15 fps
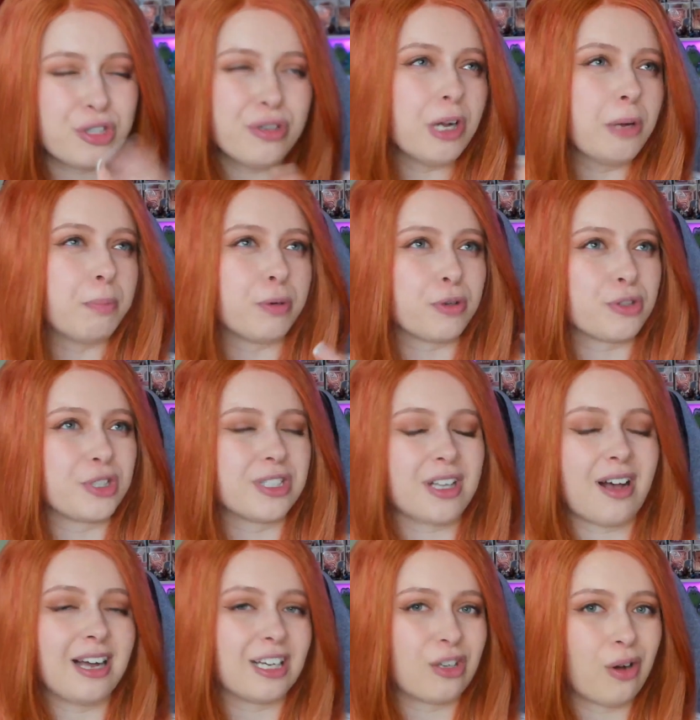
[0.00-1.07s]
You know Brewster's
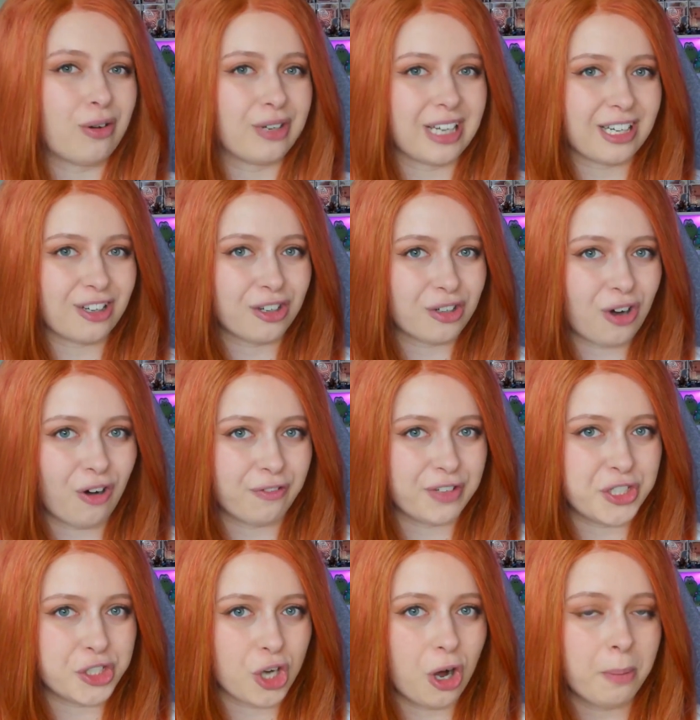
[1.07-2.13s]
iconic coffee
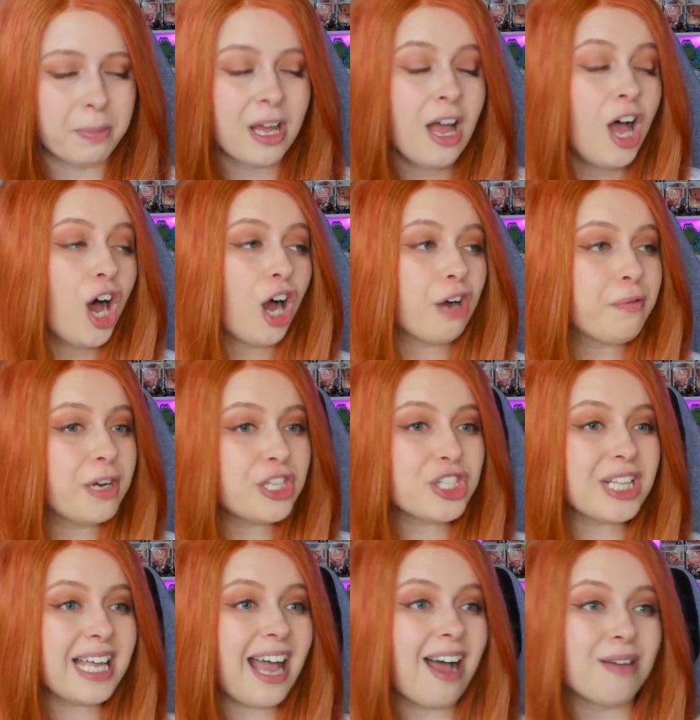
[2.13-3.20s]
shop.
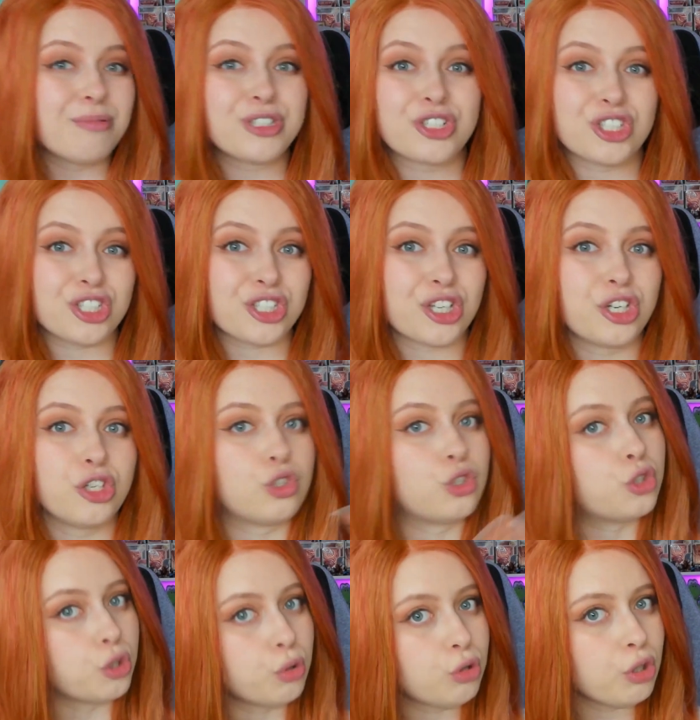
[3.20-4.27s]
Originally, I was just gonna
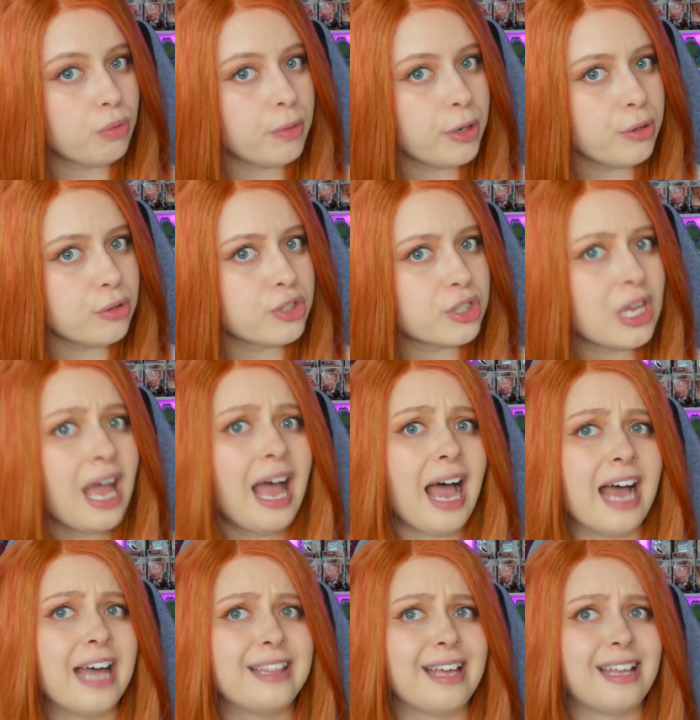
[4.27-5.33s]
do the Roost,
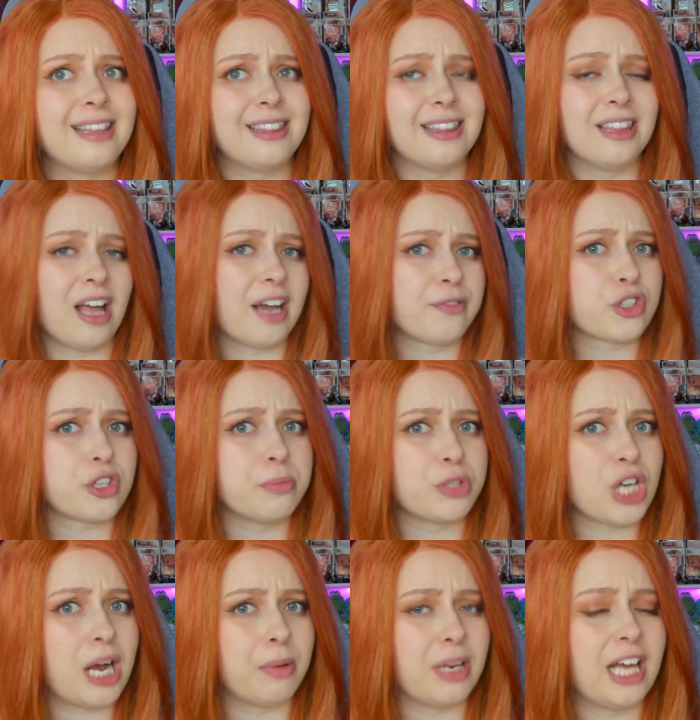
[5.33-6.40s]
and then live stream
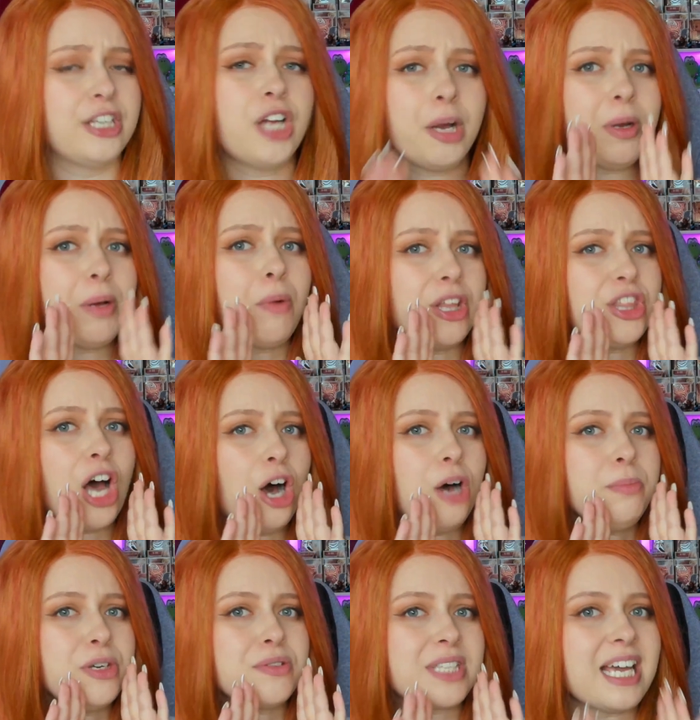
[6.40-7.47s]
chat were like, no, we want the whole
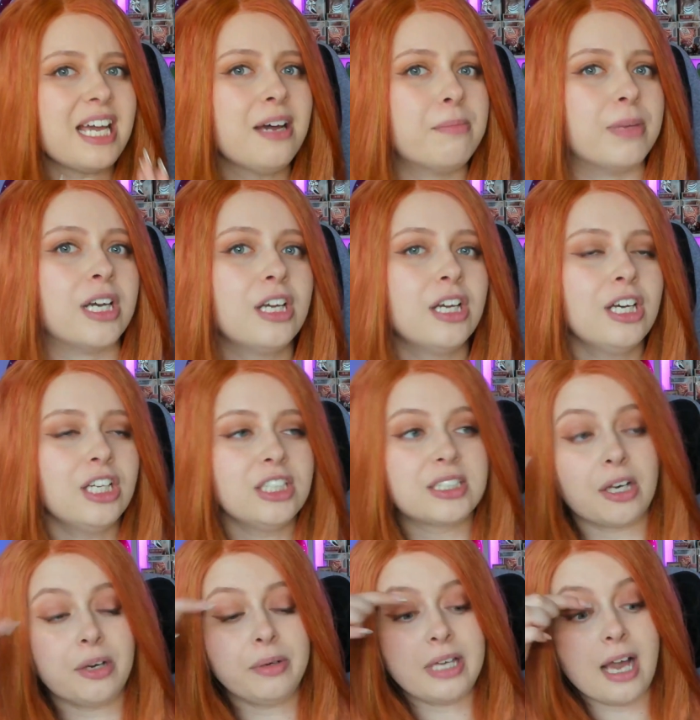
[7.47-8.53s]
museum.
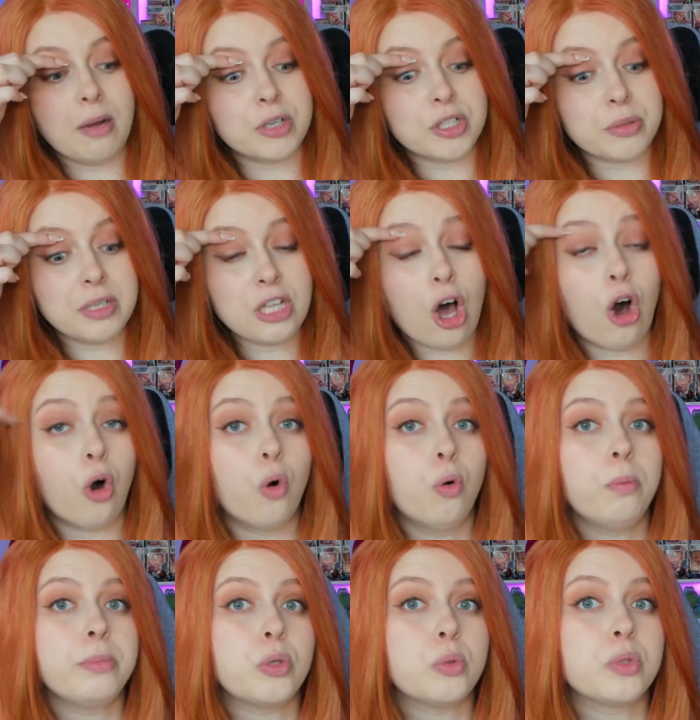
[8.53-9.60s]
So yeah, we're doing the whole
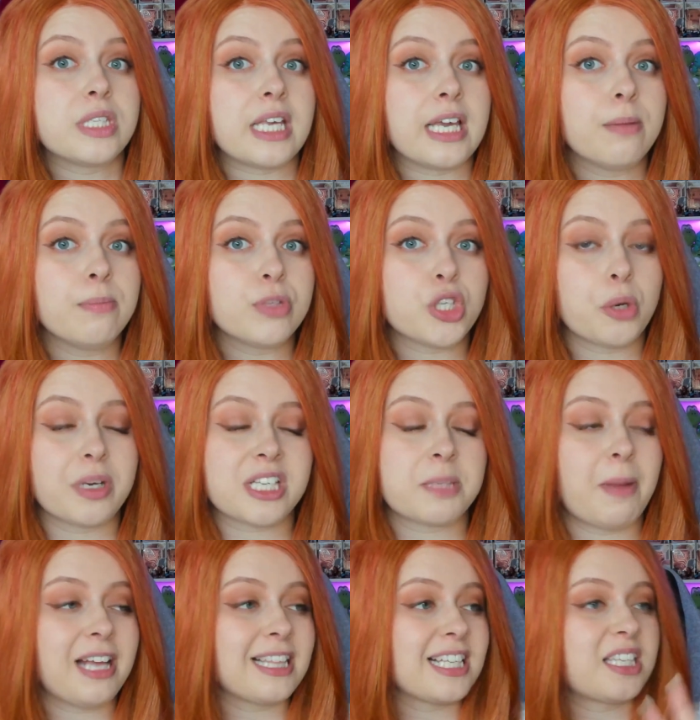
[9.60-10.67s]
museum. So
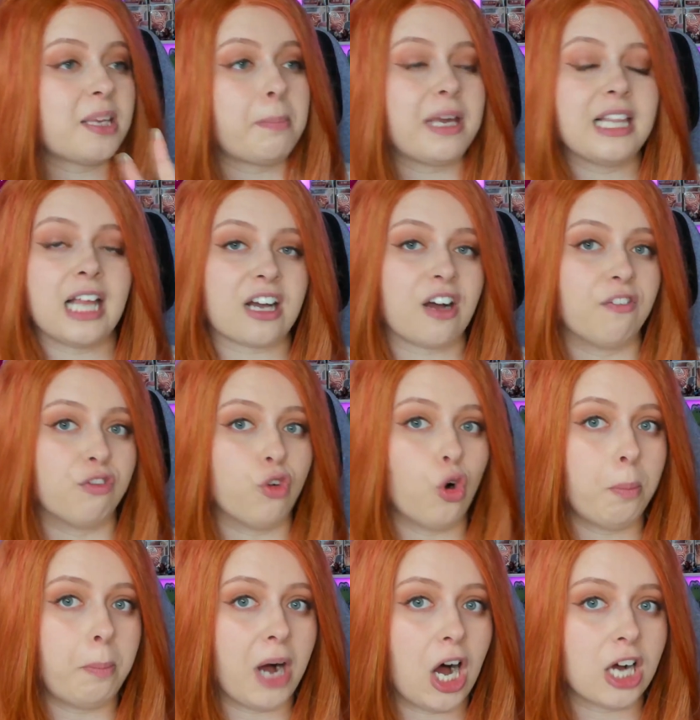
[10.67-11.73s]
expect this to be like a
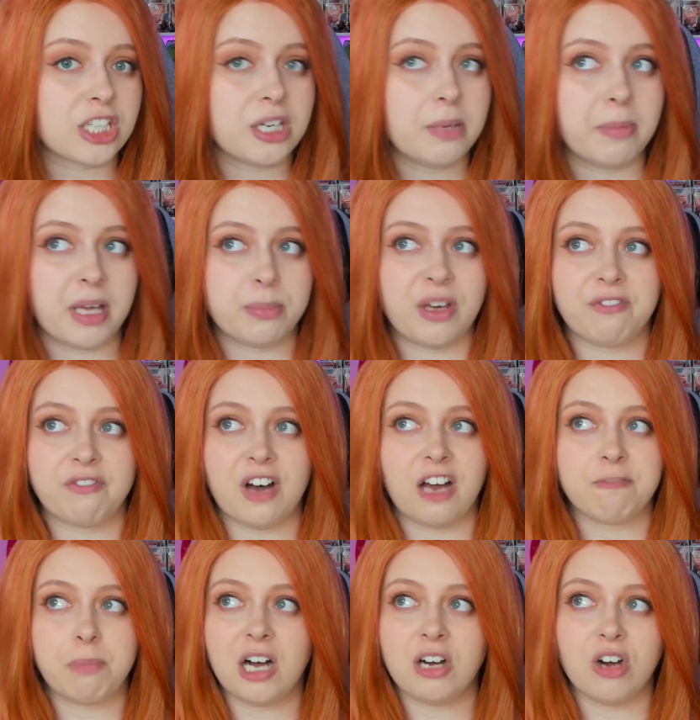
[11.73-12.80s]
4-parter, maybe a
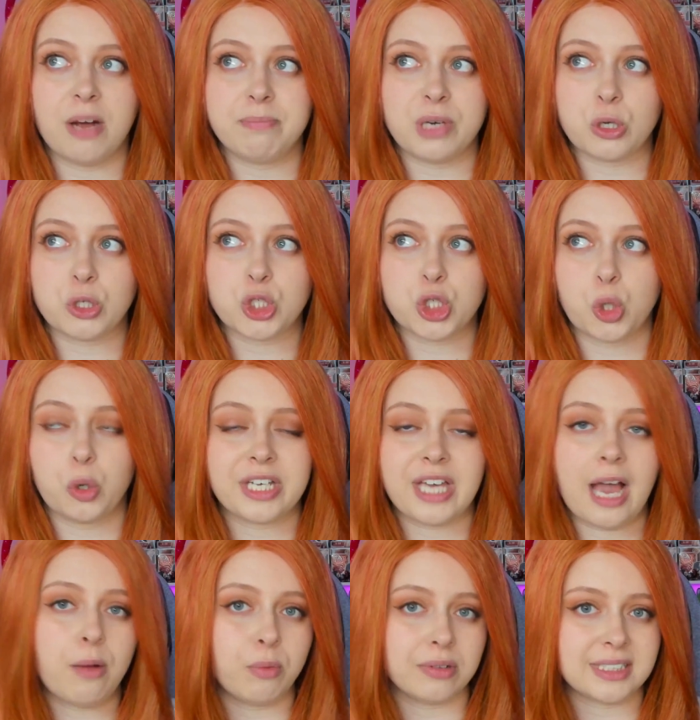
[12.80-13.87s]
5-parter. I'm not sure
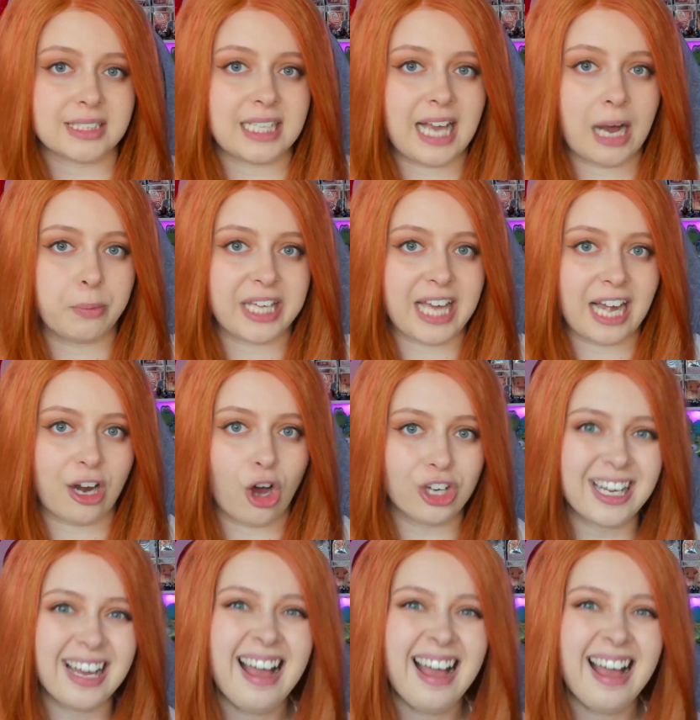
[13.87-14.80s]
yet. We'll see how we get on.